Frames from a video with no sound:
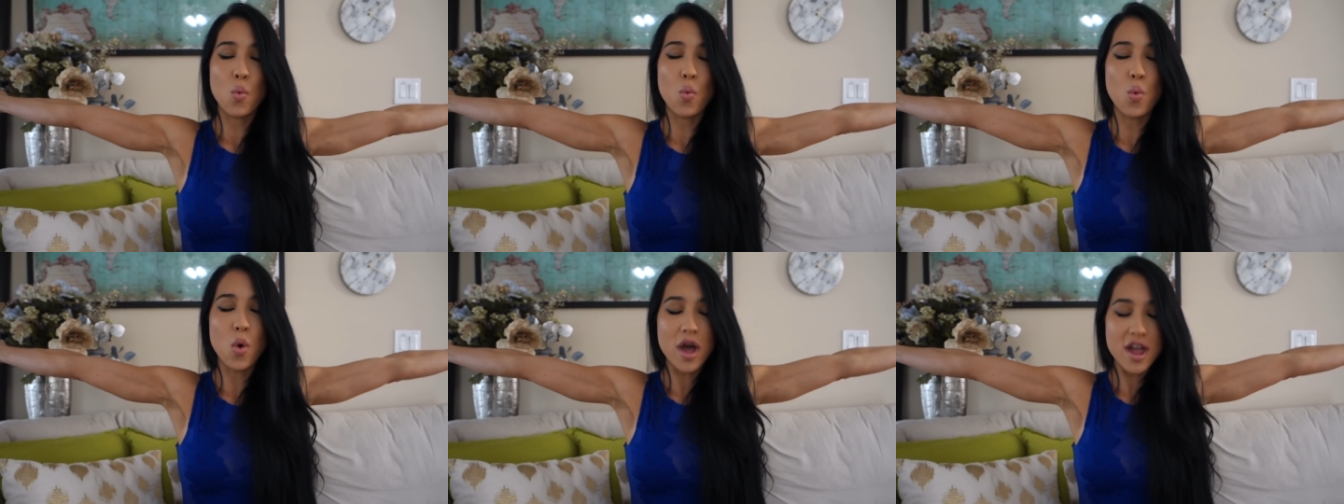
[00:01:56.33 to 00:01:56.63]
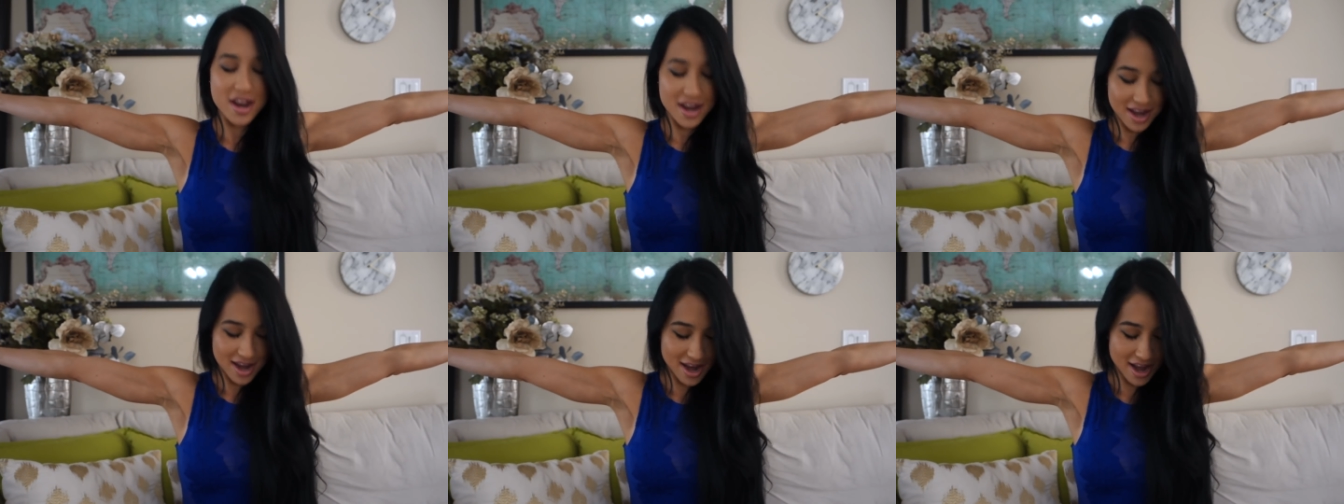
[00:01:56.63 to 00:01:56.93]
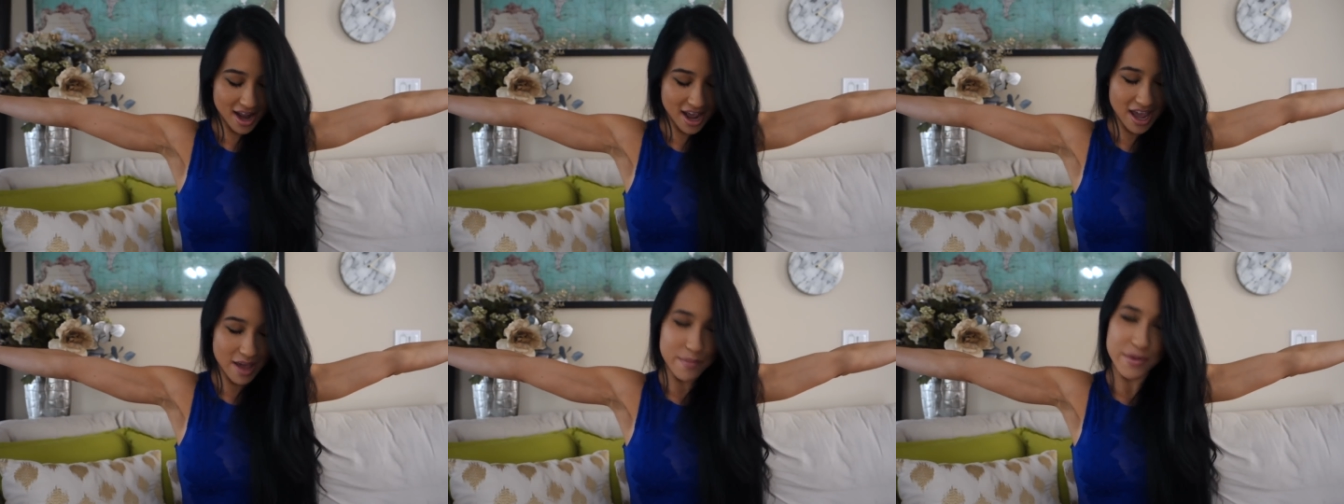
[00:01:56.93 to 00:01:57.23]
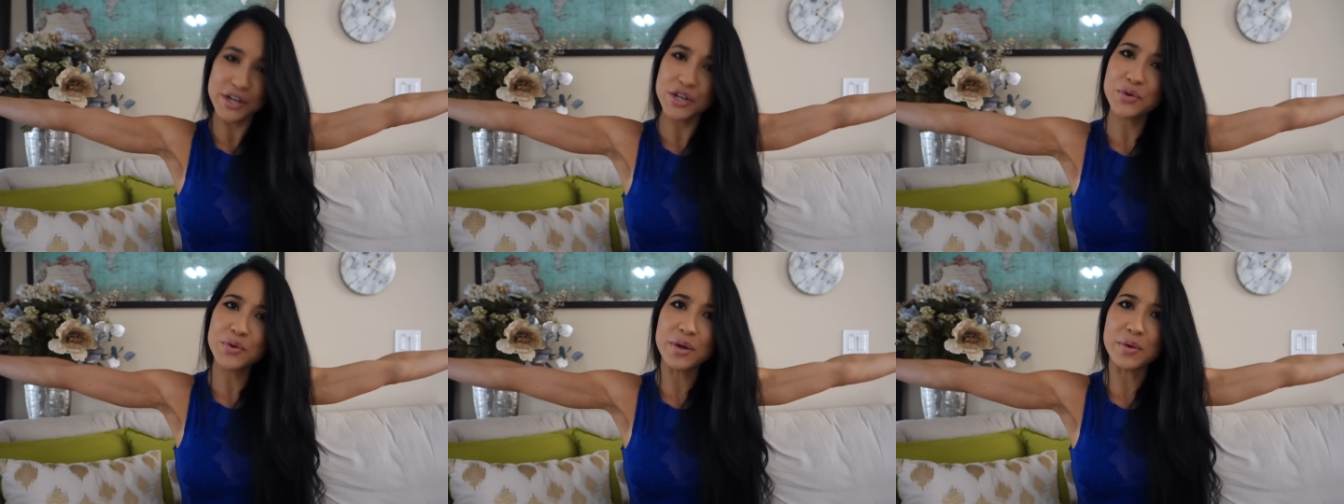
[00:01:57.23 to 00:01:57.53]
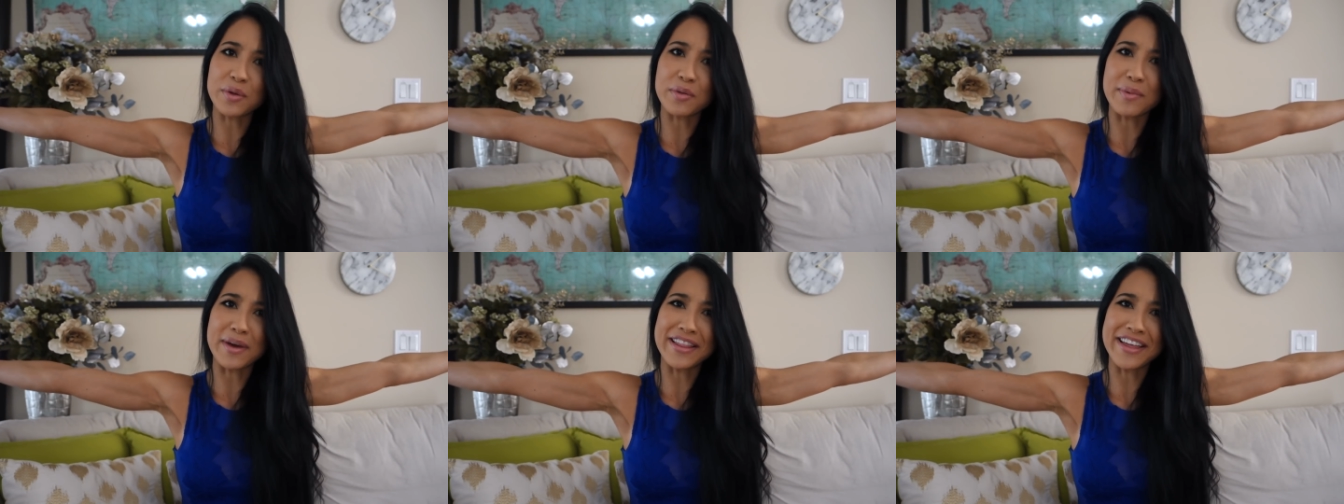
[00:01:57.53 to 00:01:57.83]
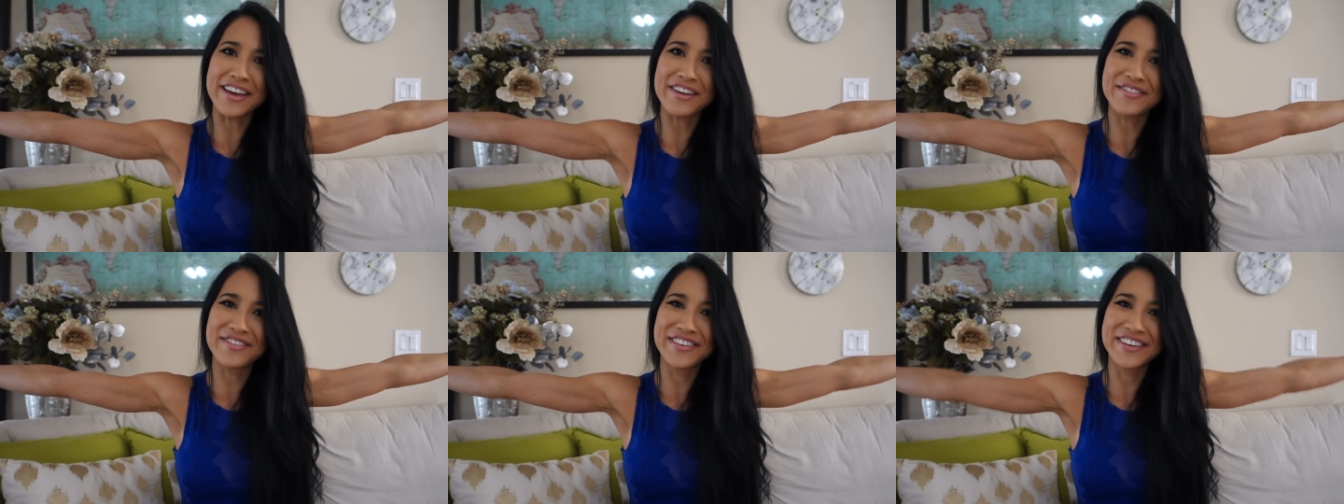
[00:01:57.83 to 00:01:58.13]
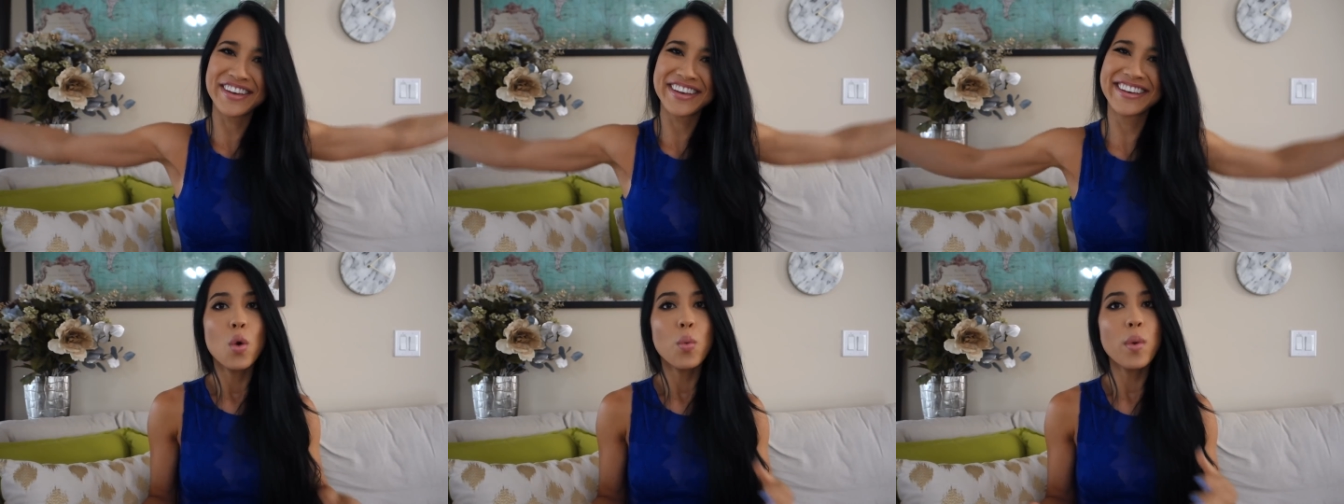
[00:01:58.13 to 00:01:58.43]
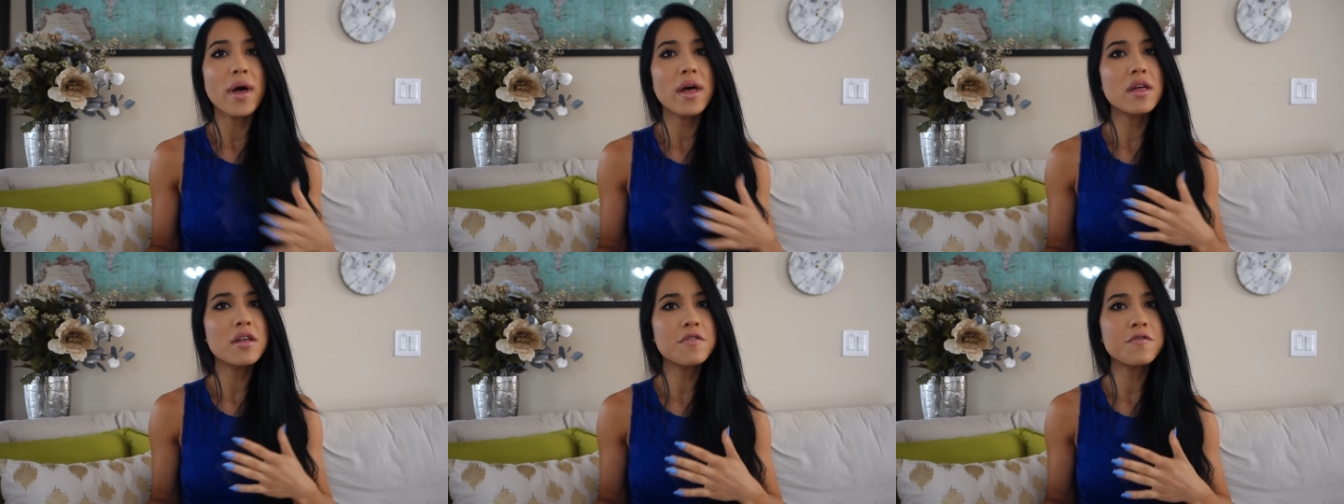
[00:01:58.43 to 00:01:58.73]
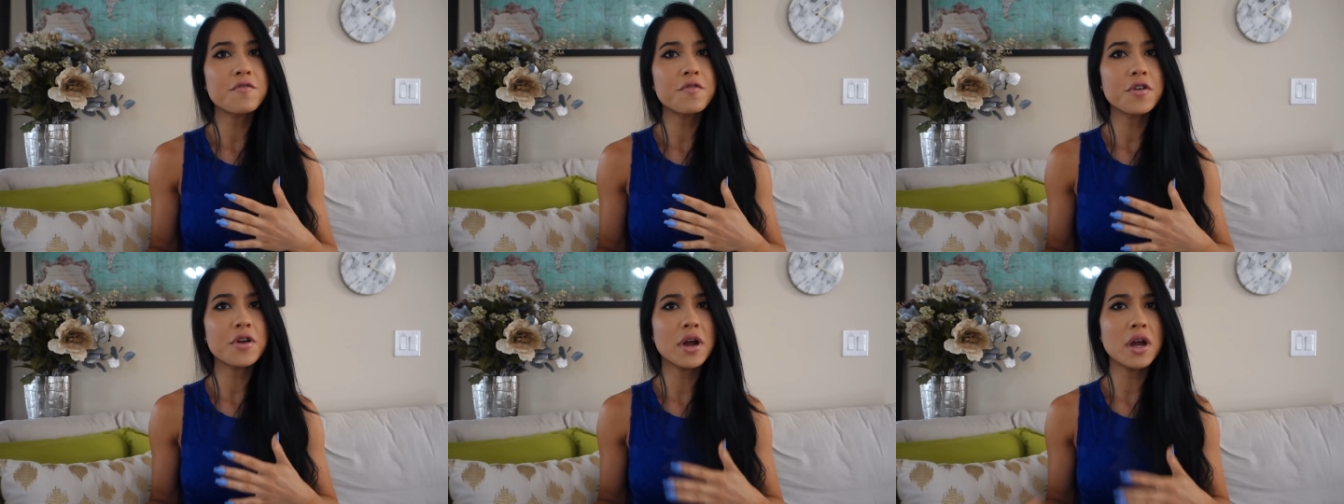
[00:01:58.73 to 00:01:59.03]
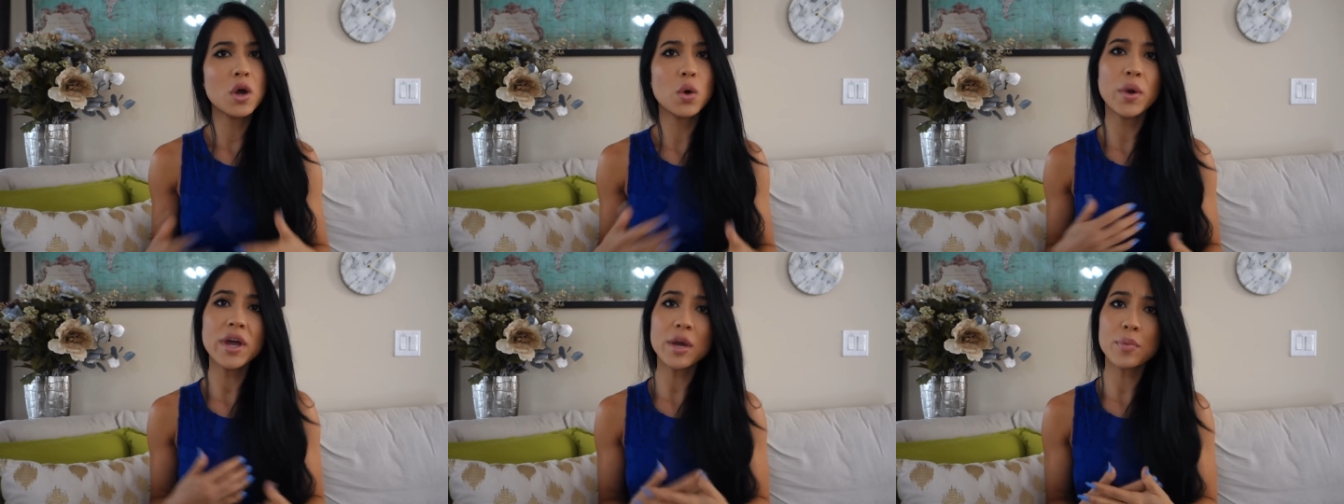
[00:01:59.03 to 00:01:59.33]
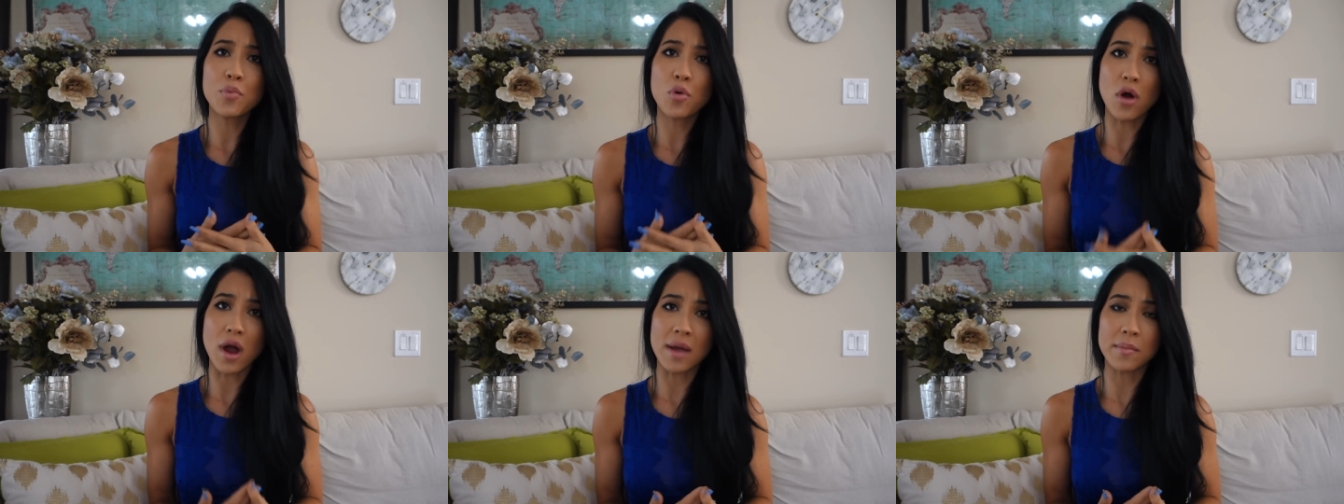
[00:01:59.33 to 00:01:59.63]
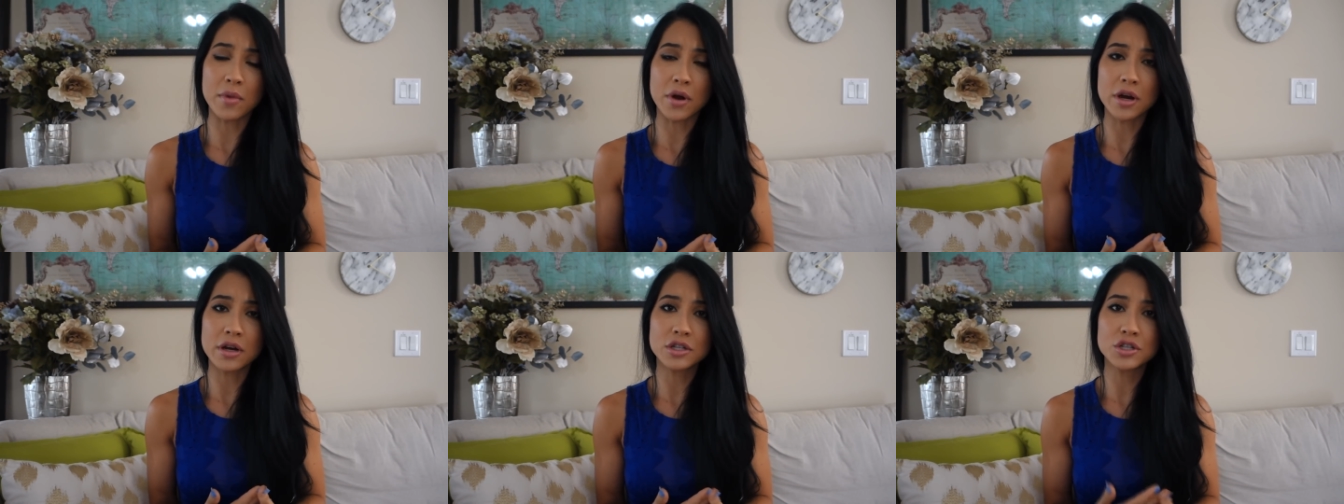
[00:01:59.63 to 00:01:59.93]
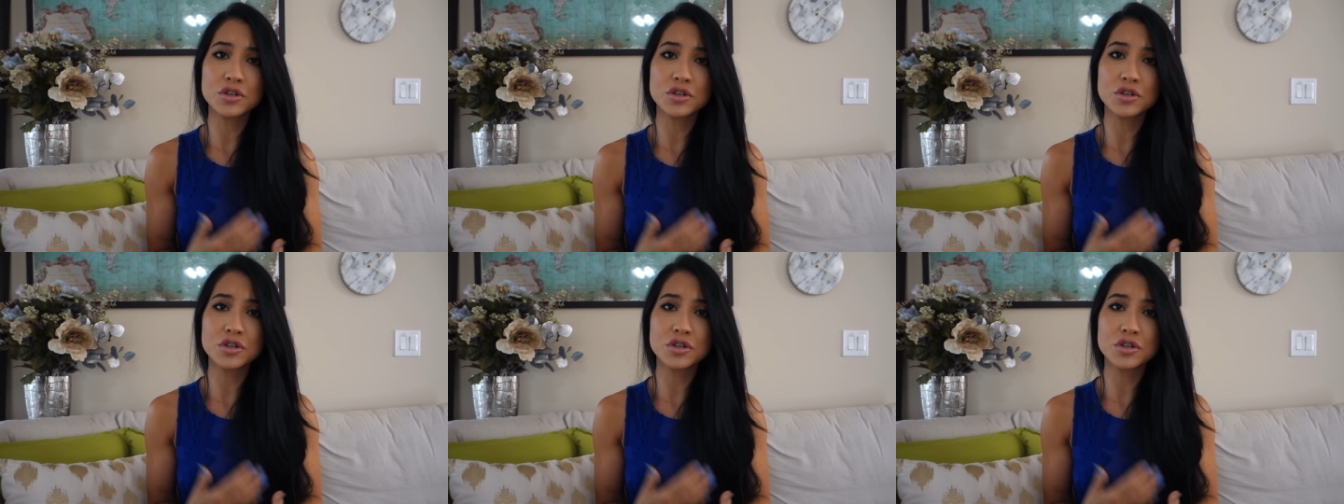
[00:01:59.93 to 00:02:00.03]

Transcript: What am I doing with my life? Well, for a quick primer,